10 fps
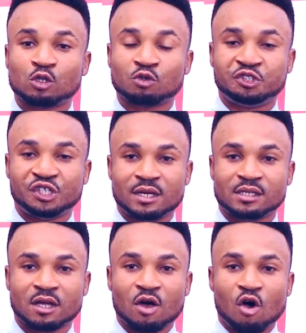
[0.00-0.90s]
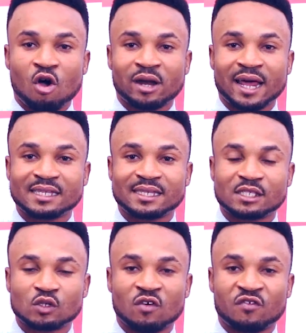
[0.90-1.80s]
also chased
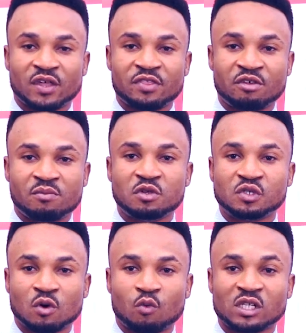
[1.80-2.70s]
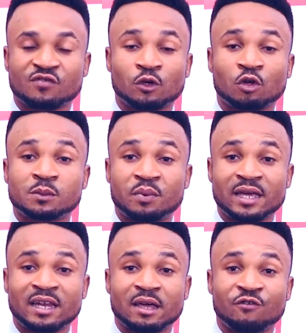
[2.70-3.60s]
organizers of the 3 music awards for not
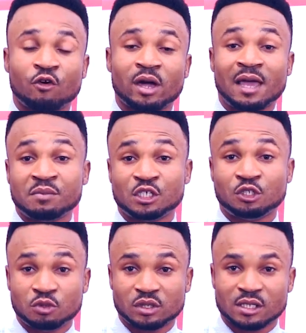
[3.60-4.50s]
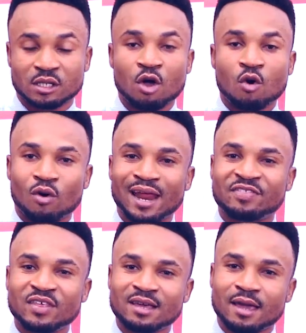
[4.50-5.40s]
paying her for MC duties. Well, I
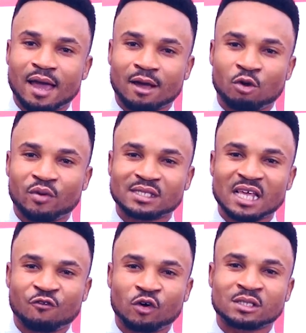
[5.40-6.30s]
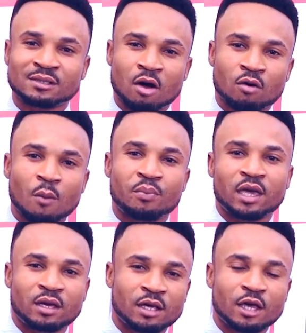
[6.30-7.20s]
think GLORIA SARFO is now
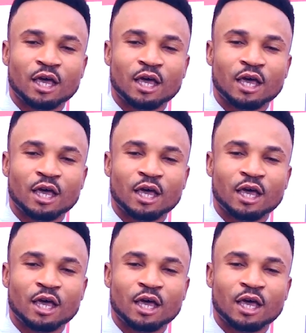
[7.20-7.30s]
copying